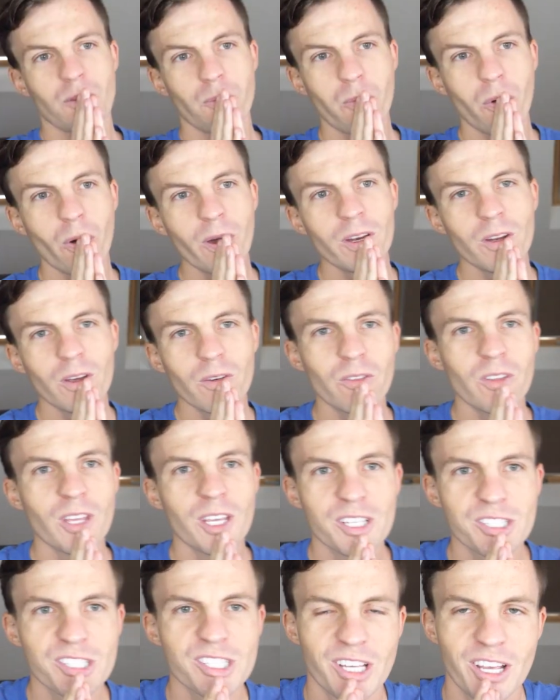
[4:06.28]
The point of
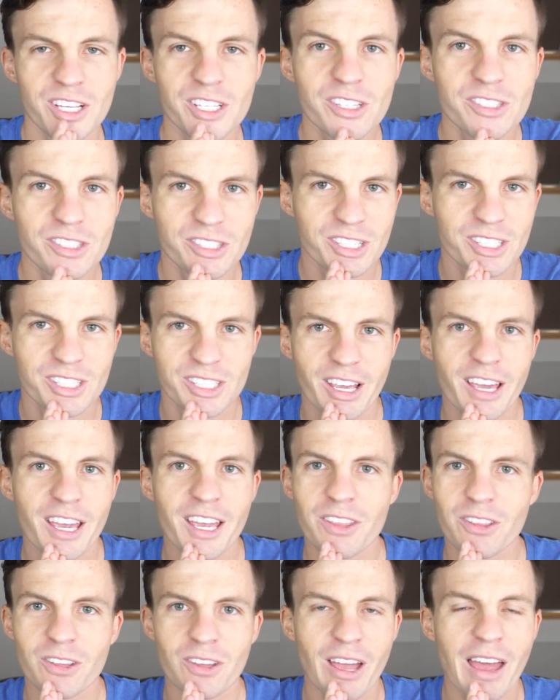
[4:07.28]
this isn't to
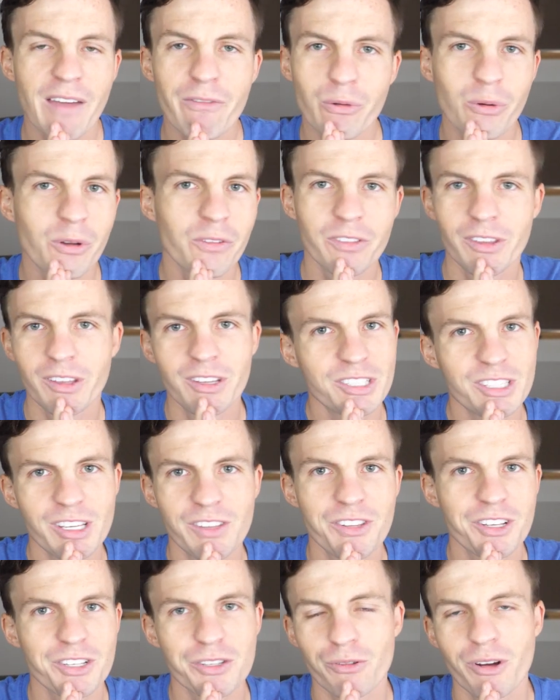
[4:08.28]
say that everyone that's
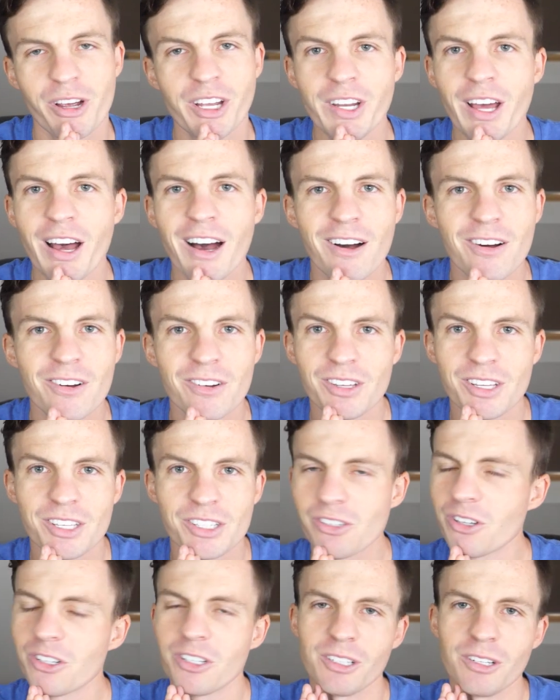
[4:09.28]
in this right now
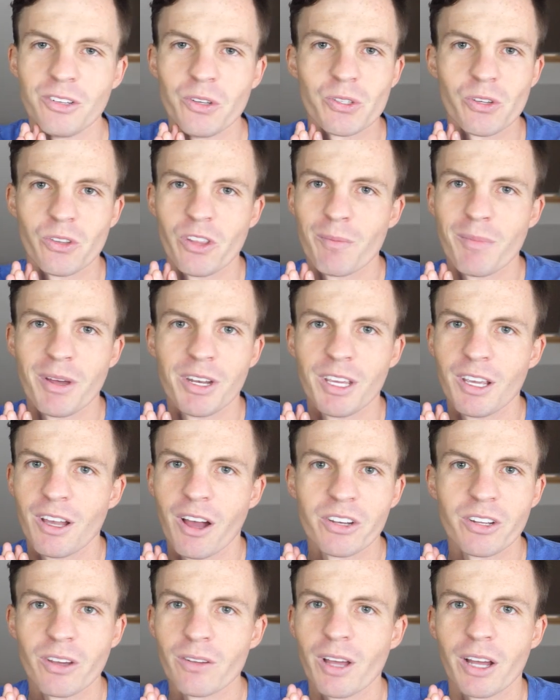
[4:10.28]
is going to lose all their money.
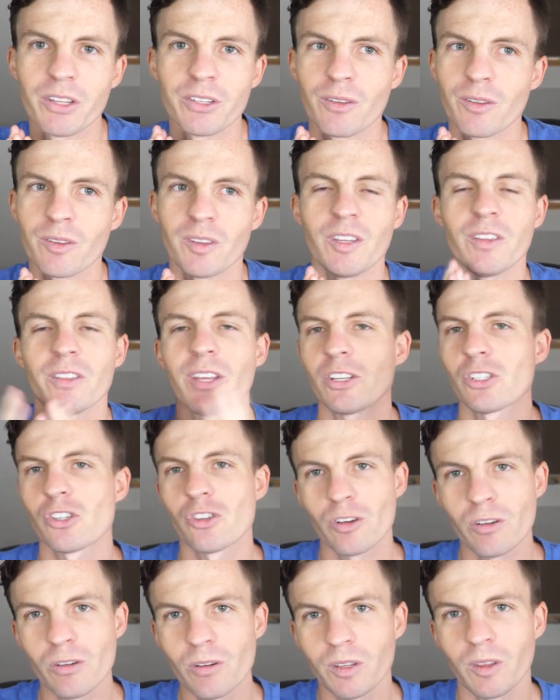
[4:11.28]
I don't, I don't think that's
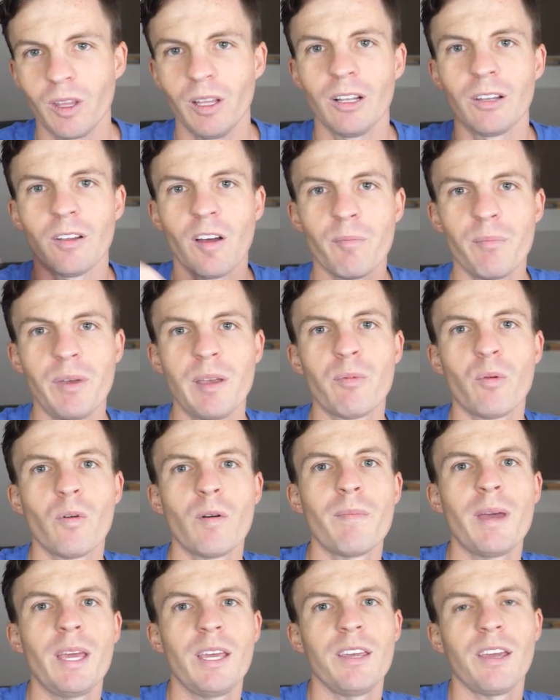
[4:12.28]
true. I think a lot of people
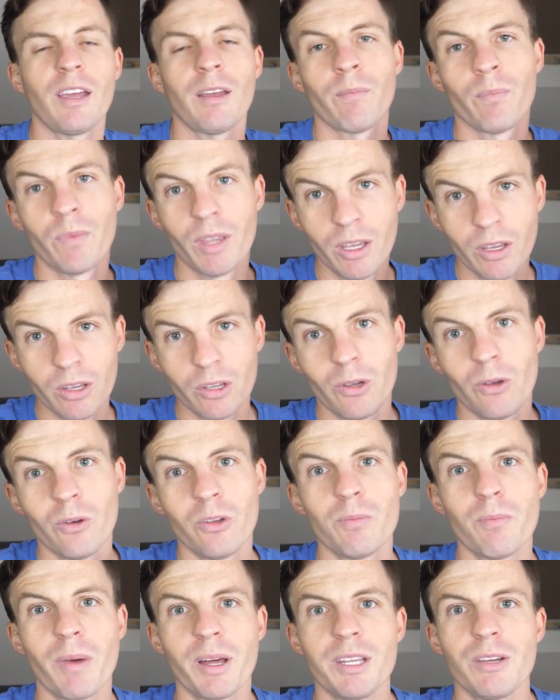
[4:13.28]
are making
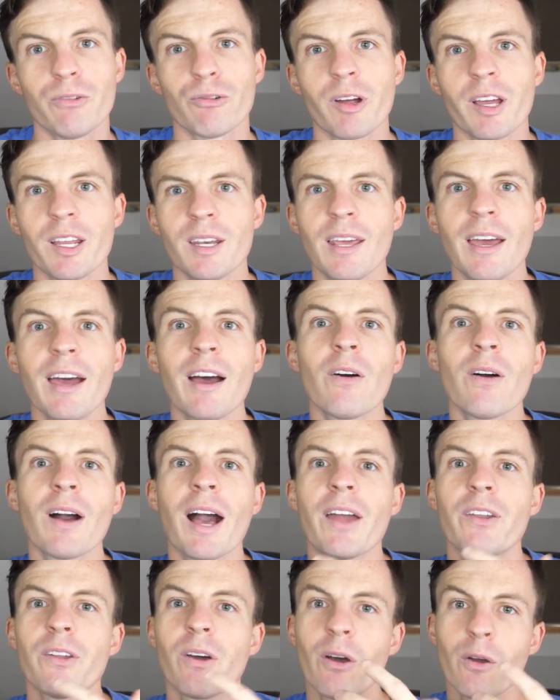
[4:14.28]
good money right now,
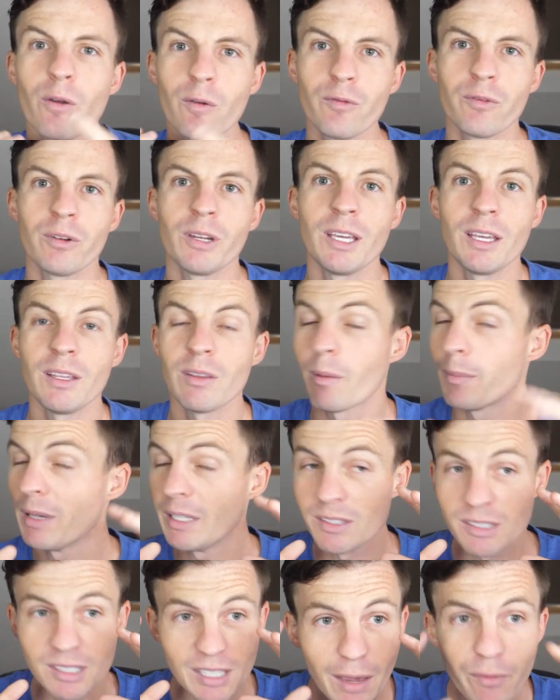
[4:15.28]
and hopefully, I
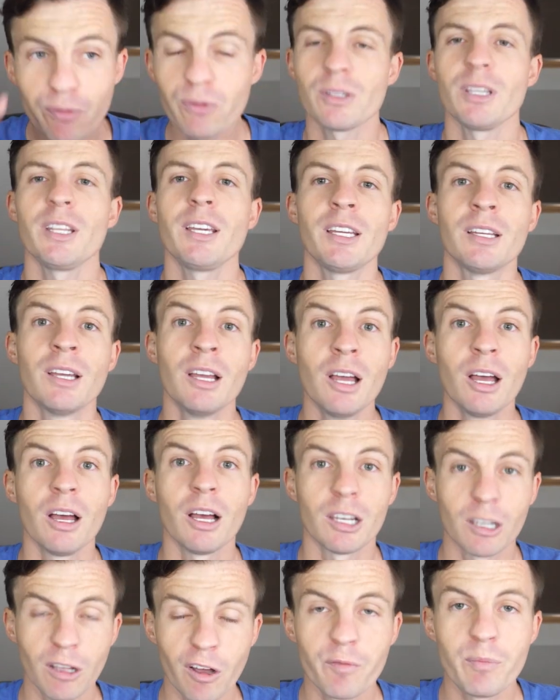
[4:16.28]
mean, definitely
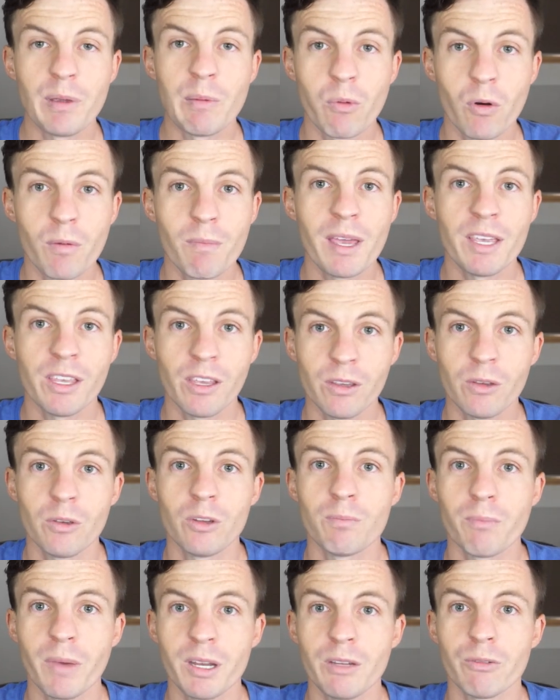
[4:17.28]
a lot of people are making
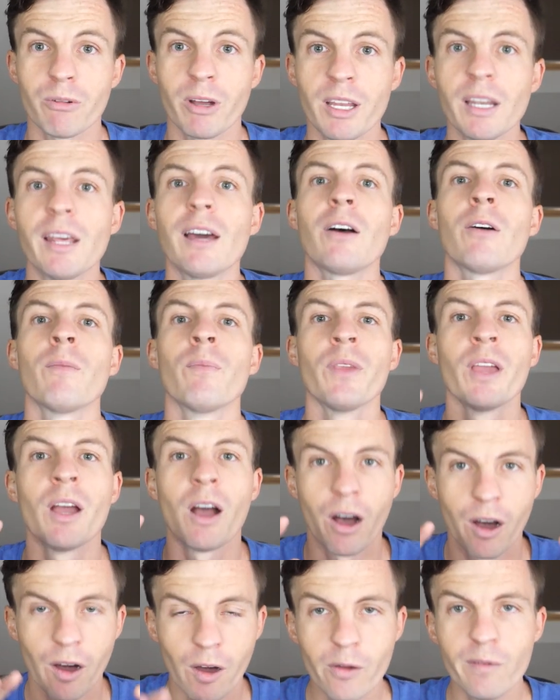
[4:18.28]
good money right now.
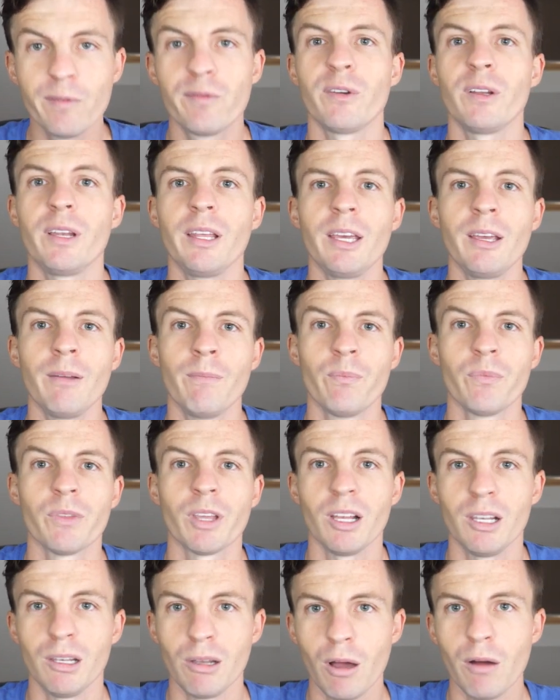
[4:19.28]
Hopefully,
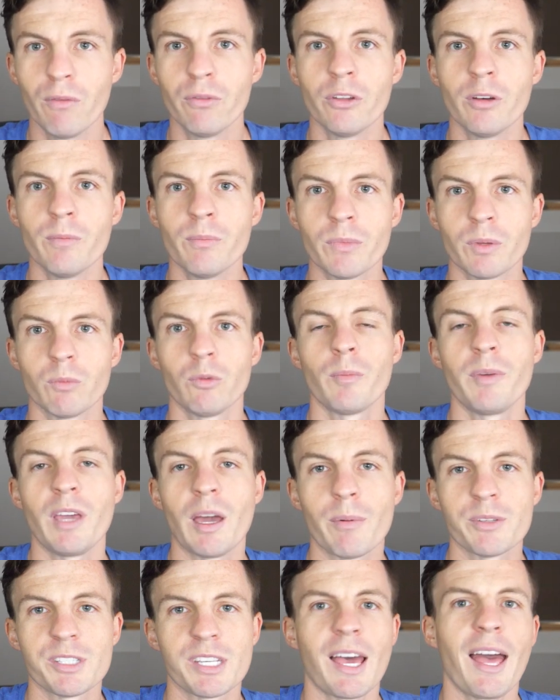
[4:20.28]
a lot of them will be
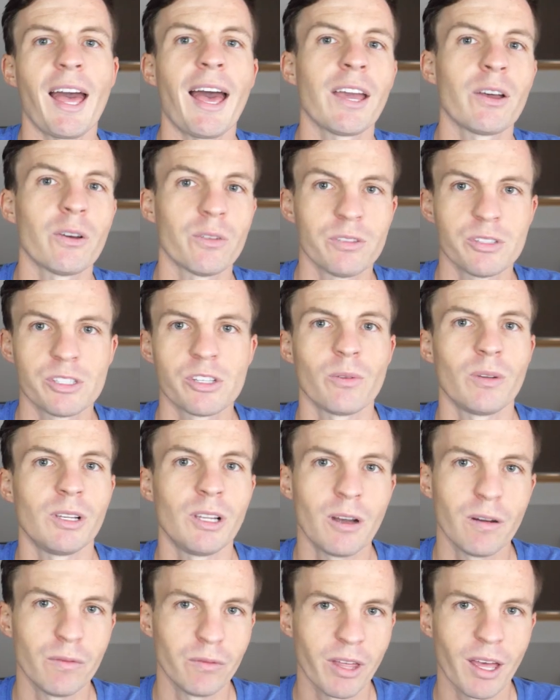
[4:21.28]
able to hang on to a
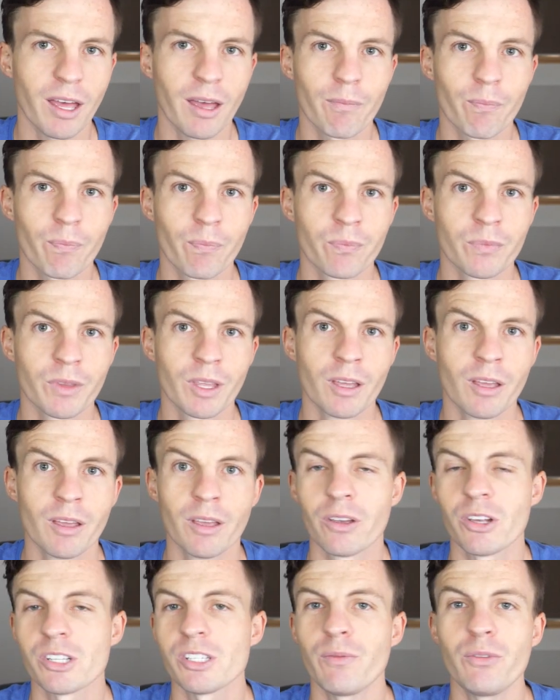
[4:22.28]
lot of that.
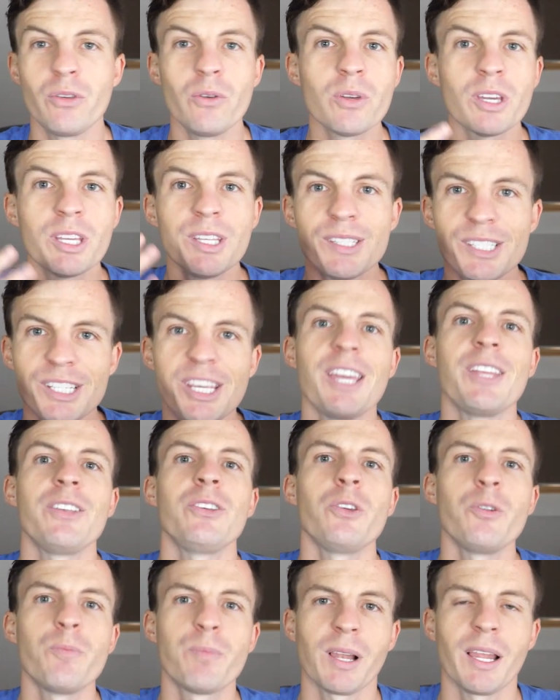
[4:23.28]
Because if you
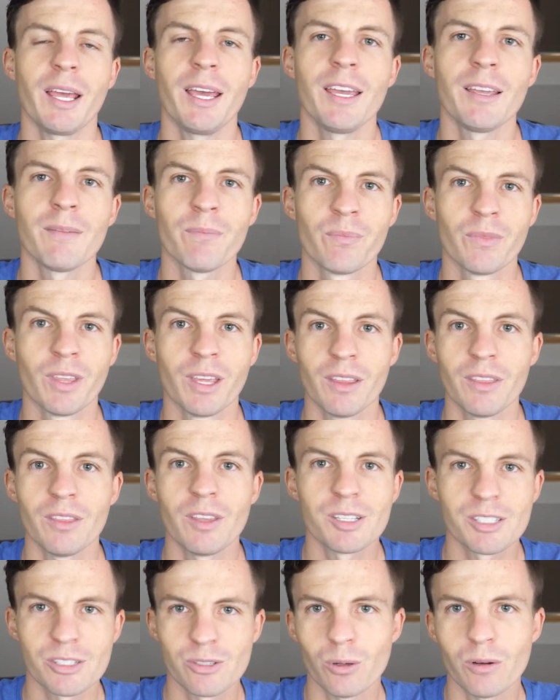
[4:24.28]
continue playing
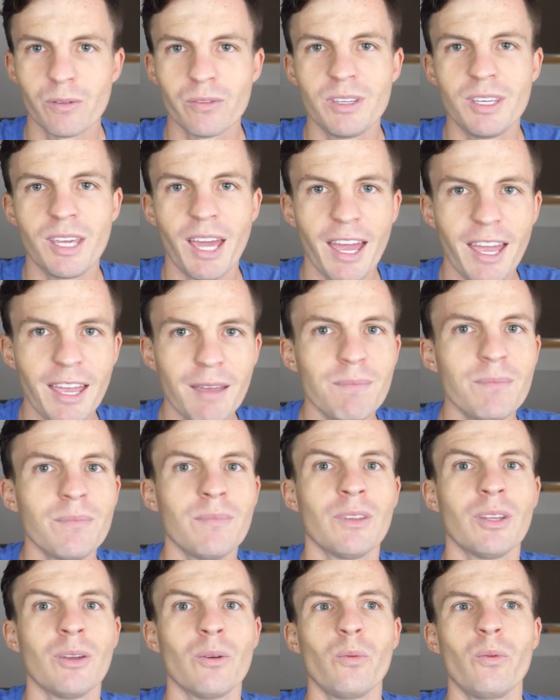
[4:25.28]
this sort of game
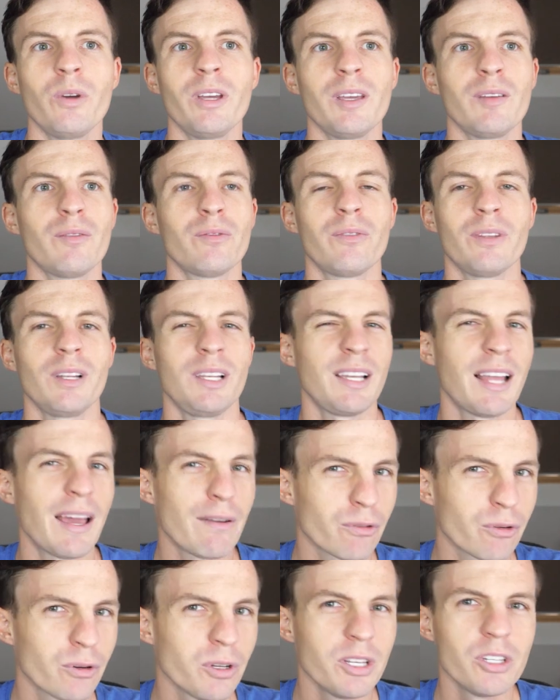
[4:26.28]
with
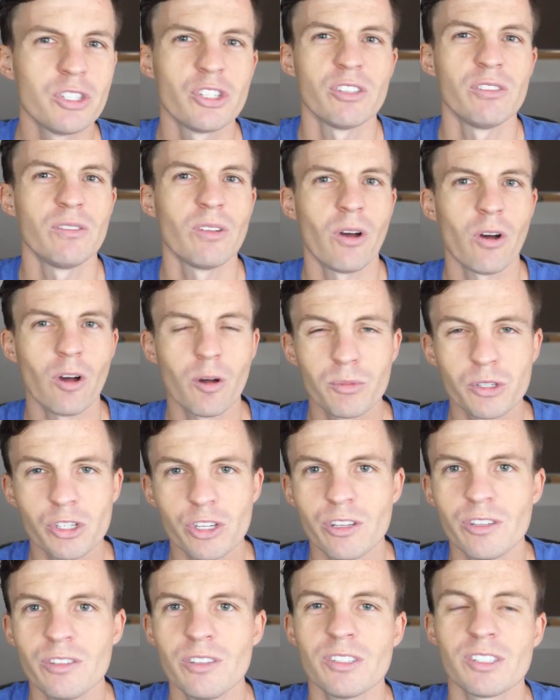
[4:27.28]
leverage and
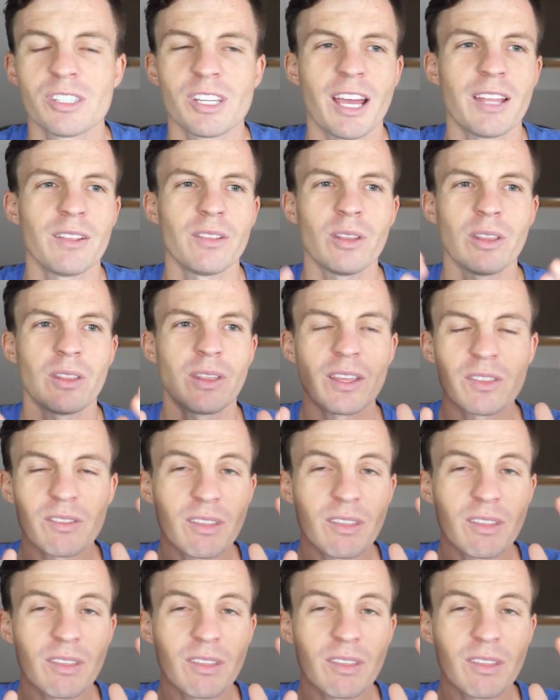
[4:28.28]
options, and th